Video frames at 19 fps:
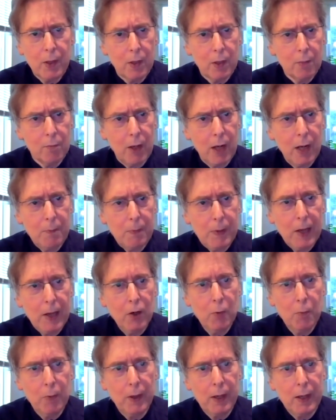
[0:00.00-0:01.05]
My
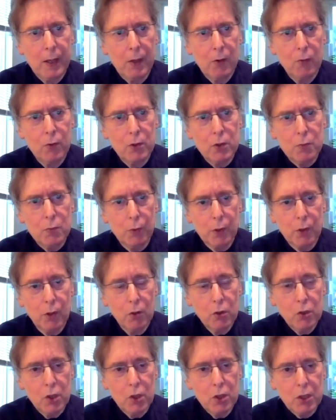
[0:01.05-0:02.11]
piano playing was
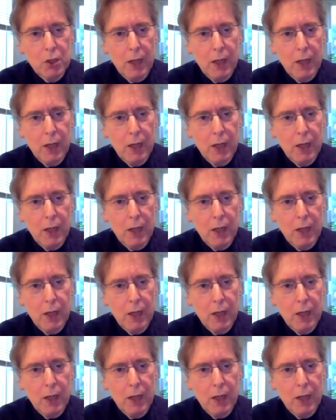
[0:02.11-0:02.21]
precocious.